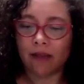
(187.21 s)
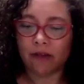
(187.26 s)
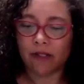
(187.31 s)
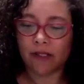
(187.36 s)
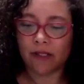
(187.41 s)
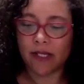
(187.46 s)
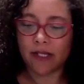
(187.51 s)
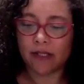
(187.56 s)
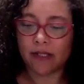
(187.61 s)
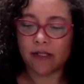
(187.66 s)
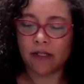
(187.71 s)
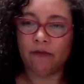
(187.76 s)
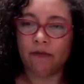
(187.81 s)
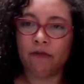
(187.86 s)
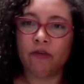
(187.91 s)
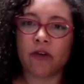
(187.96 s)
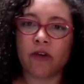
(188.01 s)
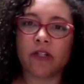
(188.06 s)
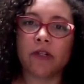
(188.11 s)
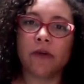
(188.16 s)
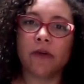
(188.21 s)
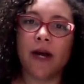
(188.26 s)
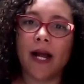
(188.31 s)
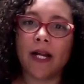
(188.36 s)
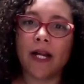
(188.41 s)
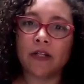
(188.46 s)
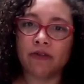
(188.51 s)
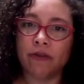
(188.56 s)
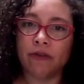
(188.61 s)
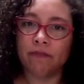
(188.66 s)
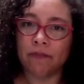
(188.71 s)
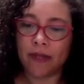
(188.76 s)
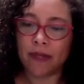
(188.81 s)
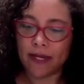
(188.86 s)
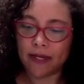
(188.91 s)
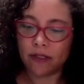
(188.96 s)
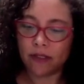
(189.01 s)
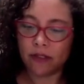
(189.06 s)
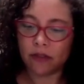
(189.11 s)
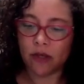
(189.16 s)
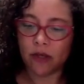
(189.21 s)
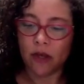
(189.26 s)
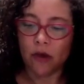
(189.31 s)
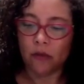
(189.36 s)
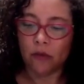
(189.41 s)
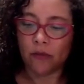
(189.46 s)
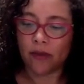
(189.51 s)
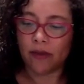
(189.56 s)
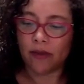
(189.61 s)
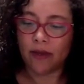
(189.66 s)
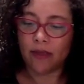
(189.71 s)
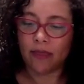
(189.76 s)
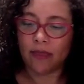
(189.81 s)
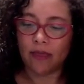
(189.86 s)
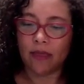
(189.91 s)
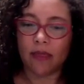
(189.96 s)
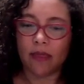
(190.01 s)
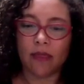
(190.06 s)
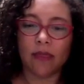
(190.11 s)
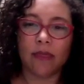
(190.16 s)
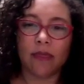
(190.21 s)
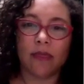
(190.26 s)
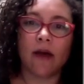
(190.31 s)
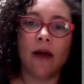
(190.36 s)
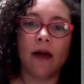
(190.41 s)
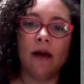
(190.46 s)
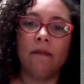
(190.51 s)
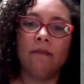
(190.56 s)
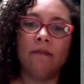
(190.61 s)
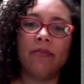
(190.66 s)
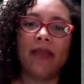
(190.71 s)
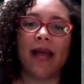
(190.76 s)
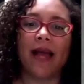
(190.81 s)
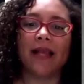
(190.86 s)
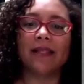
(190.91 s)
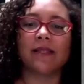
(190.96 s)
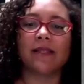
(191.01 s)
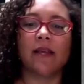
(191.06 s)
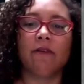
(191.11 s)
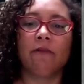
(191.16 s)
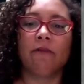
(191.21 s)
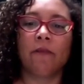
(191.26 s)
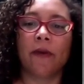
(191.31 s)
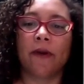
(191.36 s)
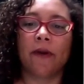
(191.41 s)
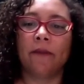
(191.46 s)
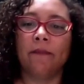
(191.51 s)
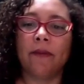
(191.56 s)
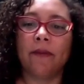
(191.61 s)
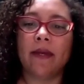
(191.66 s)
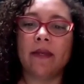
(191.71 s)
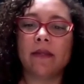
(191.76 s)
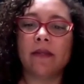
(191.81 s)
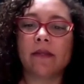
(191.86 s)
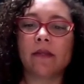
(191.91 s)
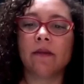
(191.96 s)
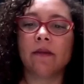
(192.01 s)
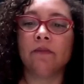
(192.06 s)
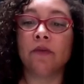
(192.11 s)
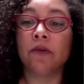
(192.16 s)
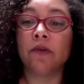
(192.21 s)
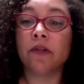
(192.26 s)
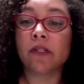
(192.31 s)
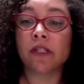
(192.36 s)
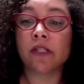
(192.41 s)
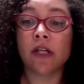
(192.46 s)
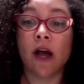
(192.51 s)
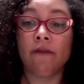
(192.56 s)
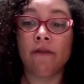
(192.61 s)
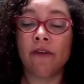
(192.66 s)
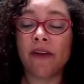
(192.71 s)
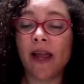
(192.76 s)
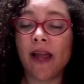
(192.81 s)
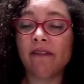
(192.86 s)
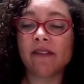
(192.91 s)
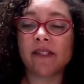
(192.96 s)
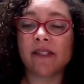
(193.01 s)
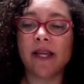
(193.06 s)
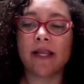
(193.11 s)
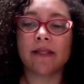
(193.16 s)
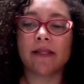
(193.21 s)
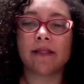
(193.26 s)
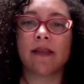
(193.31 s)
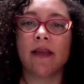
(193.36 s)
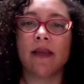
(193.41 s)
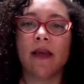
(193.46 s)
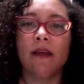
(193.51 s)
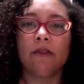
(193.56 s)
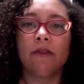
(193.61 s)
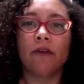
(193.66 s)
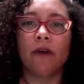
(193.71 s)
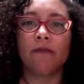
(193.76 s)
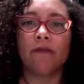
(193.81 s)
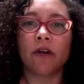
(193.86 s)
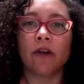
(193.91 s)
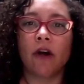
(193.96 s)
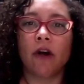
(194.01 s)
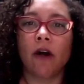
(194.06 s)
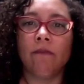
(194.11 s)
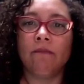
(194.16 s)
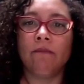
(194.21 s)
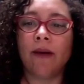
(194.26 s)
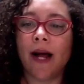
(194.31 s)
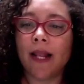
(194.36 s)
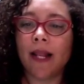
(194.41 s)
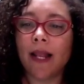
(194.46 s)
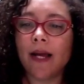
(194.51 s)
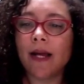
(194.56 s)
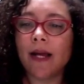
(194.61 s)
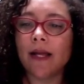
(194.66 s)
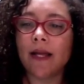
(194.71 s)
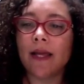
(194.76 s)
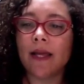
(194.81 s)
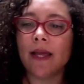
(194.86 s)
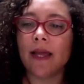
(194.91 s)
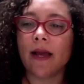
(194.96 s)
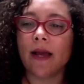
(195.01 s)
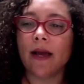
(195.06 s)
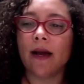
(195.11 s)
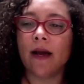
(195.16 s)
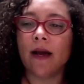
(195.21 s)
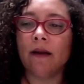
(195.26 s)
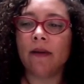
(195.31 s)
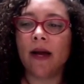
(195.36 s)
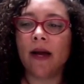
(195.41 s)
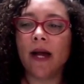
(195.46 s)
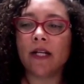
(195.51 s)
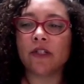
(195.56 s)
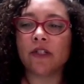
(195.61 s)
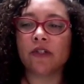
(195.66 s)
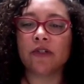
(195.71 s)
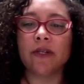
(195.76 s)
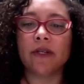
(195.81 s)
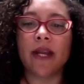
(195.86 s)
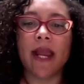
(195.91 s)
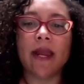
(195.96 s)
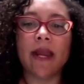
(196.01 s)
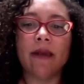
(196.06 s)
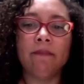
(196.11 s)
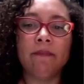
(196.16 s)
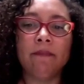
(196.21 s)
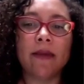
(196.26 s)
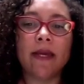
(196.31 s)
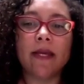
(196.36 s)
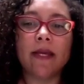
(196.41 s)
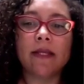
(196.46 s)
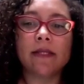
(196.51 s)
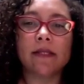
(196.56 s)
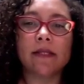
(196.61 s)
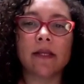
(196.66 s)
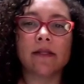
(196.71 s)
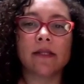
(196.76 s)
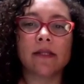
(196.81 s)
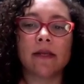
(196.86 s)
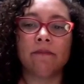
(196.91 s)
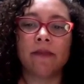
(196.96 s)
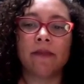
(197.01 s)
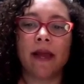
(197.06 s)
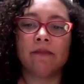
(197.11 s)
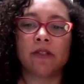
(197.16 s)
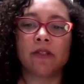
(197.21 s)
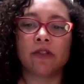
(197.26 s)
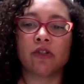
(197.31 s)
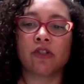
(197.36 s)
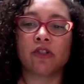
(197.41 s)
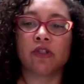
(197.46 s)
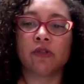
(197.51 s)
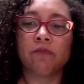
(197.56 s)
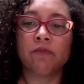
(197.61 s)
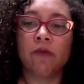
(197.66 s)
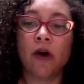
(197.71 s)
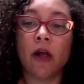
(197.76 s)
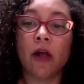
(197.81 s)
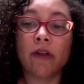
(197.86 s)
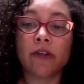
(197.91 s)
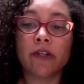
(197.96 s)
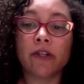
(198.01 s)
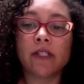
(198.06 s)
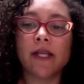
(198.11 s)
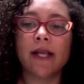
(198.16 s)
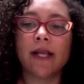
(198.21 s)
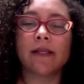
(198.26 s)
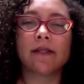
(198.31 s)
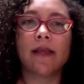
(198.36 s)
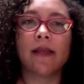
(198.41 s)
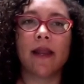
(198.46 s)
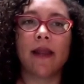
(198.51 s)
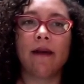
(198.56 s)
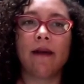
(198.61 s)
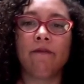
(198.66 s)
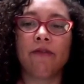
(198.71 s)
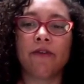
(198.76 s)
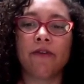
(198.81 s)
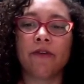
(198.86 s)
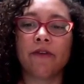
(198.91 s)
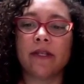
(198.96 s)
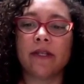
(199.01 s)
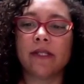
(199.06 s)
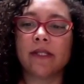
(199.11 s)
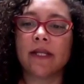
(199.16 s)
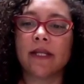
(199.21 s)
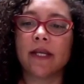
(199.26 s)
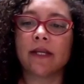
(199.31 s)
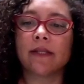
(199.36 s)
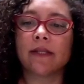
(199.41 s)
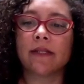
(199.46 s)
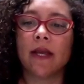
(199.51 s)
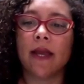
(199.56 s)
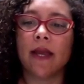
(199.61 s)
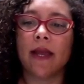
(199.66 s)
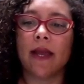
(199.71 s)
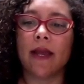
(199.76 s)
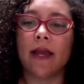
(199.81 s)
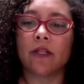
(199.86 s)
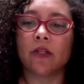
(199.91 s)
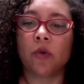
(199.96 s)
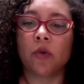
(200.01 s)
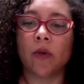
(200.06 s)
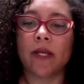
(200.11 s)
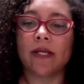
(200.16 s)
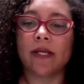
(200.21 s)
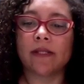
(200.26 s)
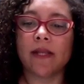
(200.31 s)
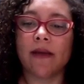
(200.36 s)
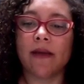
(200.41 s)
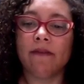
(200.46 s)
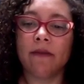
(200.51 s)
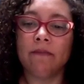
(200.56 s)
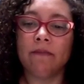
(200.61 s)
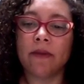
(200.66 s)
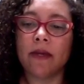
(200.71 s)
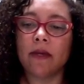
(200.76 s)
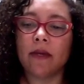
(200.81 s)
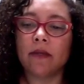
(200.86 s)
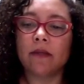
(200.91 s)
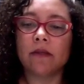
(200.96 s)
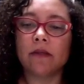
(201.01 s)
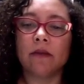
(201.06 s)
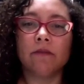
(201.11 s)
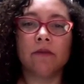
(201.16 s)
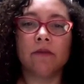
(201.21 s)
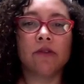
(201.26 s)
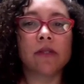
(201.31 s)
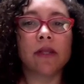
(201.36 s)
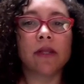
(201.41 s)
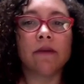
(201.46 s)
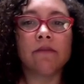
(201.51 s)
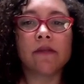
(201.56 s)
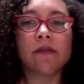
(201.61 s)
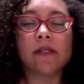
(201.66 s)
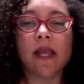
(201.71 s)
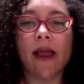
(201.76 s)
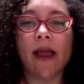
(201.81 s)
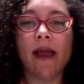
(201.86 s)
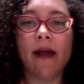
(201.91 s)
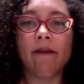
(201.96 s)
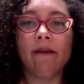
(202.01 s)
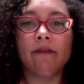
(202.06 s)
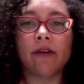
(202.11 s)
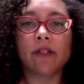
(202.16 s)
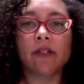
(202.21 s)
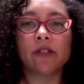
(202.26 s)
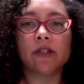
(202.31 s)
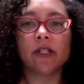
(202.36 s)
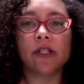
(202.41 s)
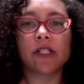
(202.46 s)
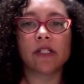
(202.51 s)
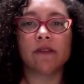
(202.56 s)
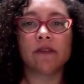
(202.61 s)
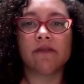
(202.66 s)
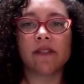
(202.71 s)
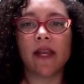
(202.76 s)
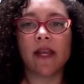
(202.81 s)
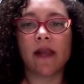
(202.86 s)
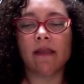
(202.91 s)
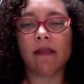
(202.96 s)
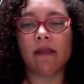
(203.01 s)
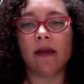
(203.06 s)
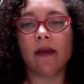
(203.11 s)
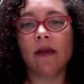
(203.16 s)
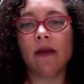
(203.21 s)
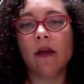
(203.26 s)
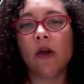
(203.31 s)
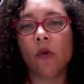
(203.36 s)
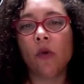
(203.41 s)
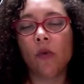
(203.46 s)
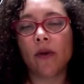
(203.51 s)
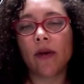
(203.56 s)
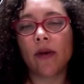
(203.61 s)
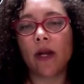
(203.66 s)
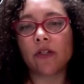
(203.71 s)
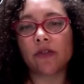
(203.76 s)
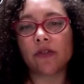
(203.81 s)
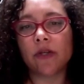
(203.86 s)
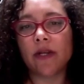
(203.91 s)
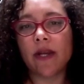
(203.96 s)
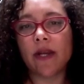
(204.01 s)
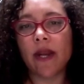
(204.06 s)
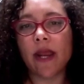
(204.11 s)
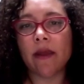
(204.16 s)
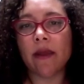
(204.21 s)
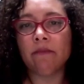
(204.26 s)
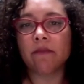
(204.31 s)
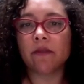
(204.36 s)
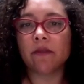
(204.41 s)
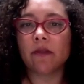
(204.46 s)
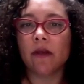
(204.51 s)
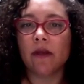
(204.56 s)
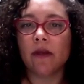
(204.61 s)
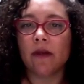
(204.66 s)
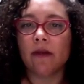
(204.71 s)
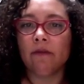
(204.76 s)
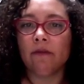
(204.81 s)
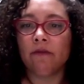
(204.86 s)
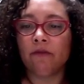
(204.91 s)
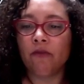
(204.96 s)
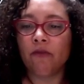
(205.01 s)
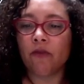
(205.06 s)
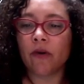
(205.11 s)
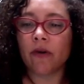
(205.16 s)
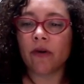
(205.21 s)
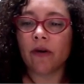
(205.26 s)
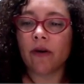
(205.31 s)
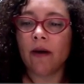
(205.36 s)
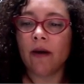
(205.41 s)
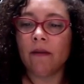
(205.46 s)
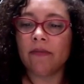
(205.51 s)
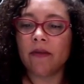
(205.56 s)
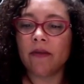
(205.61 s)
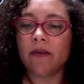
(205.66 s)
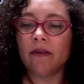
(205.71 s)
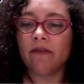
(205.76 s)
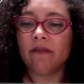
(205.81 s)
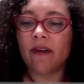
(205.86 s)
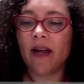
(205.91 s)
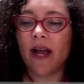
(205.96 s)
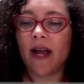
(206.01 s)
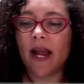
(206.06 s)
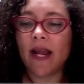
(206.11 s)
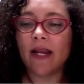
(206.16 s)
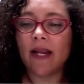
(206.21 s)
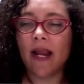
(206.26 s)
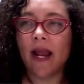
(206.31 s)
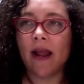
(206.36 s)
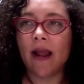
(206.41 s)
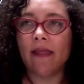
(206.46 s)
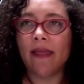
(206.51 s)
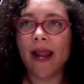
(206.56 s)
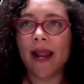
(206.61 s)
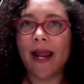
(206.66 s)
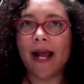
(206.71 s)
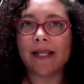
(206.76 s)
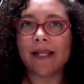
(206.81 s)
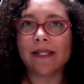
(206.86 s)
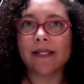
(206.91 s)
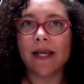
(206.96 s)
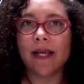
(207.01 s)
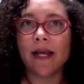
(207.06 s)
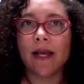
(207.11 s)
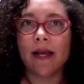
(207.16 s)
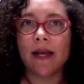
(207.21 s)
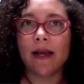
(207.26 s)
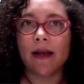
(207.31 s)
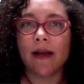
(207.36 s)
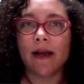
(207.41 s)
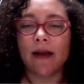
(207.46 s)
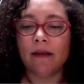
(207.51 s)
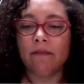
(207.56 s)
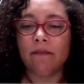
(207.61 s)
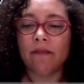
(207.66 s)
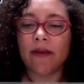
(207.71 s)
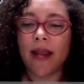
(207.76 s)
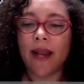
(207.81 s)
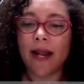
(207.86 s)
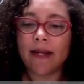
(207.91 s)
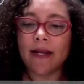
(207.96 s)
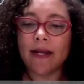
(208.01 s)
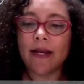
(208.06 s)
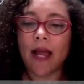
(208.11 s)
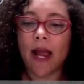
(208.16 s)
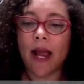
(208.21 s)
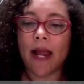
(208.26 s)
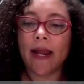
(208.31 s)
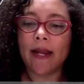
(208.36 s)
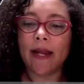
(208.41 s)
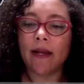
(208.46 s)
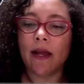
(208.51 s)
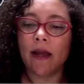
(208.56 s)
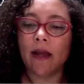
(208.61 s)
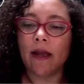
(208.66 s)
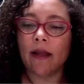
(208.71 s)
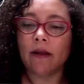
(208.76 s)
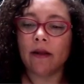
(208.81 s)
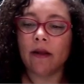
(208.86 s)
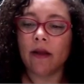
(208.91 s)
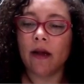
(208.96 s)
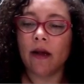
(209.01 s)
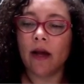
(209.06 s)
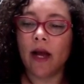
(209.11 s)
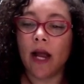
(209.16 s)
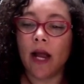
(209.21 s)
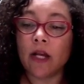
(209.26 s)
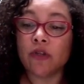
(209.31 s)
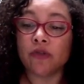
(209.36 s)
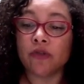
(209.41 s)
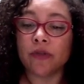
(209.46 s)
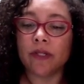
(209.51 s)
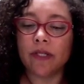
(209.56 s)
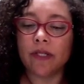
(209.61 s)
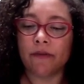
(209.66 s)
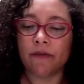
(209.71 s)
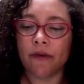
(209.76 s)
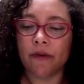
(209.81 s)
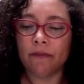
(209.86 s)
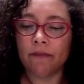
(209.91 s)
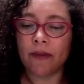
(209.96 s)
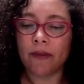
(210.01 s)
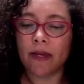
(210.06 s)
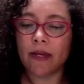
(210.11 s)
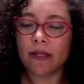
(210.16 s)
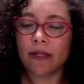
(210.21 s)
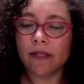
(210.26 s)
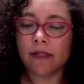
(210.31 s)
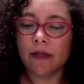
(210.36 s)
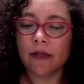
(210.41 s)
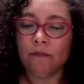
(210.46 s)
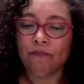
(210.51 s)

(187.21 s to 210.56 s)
There's 64 to 100 beads within that set of prayer beads. The Buddhists often have sets. They're often called mala, 108 beads. Sometimes they're smaller sets that have 36 and 27 beads. The Muslims have a tradition of saying the 100 names for the divine, and that has 99 and 100 different beads.